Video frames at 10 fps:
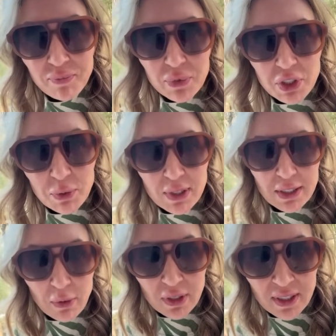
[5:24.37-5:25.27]
She was
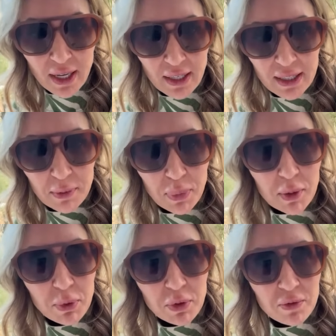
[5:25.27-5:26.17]
so excited at the
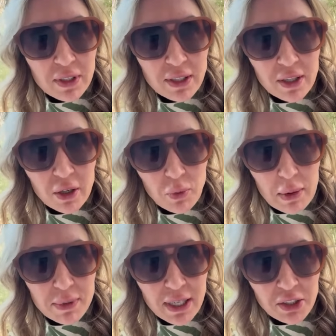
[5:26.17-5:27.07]
people who visited her
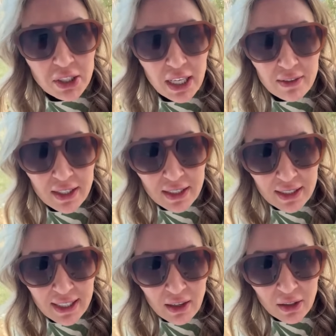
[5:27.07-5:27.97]
website. She gave us a
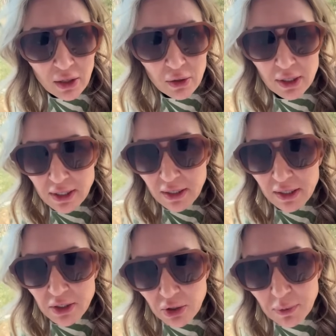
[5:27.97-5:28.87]
discount code. It's in the
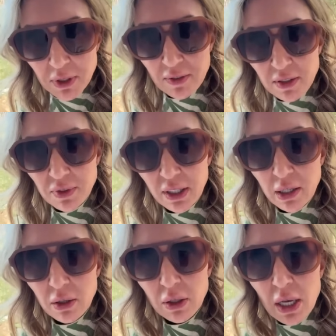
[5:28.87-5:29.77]
description of this
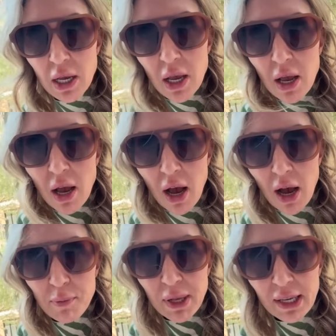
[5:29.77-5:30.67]
video.
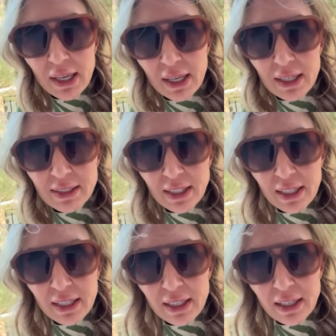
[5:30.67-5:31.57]
But it is
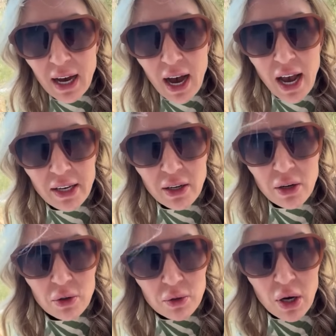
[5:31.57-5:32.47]
a
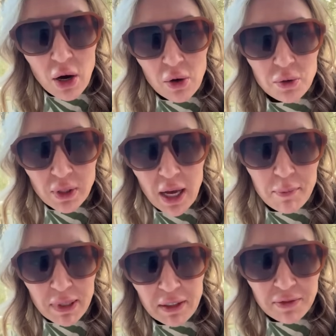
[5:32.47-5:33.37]
Idaho-owned
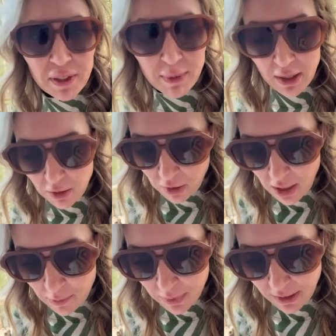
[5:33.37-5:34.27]
company, female-owned
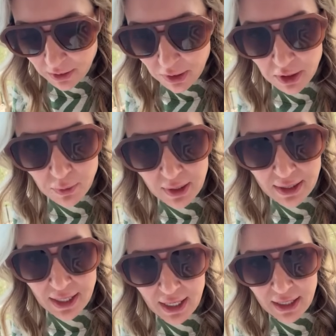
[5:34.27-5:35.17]
company. So I just want to
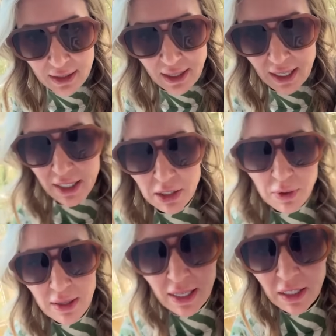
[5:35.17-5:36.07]
say thank you.
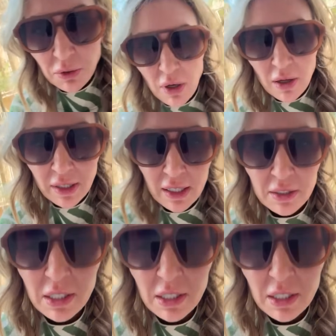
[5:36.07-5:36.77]
And thank you to all the hidden